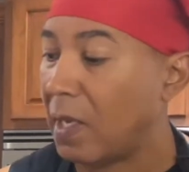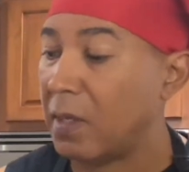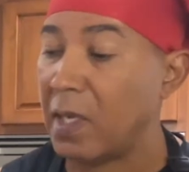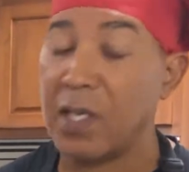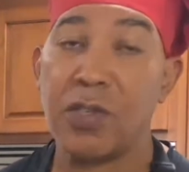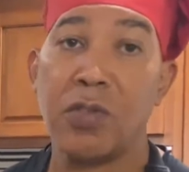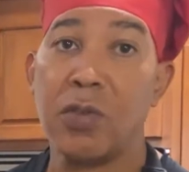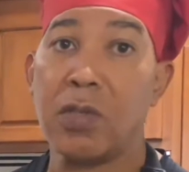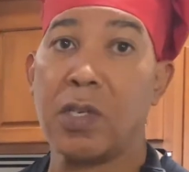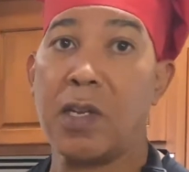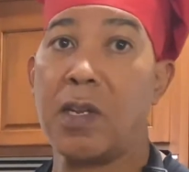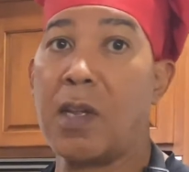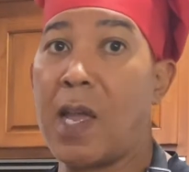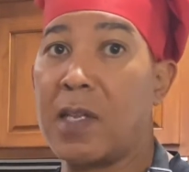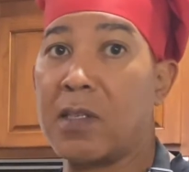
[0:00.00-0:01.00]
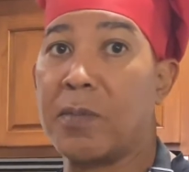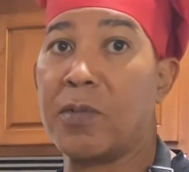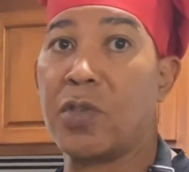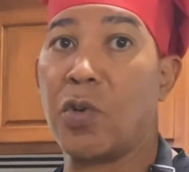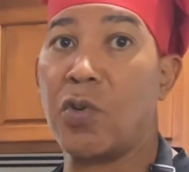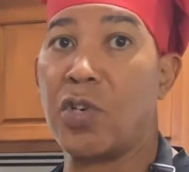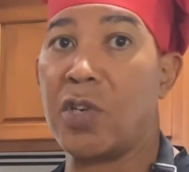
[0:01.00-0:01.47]
That's usually got some
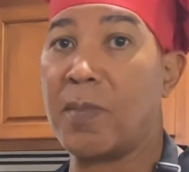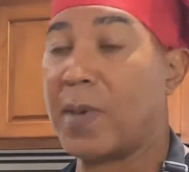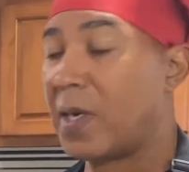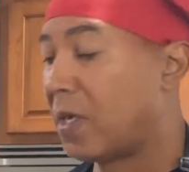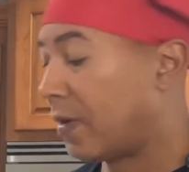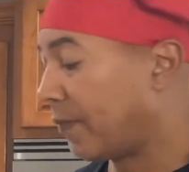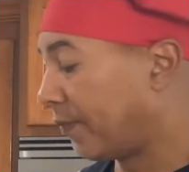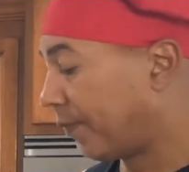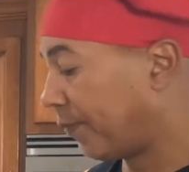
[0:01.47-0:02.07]
sodium in it.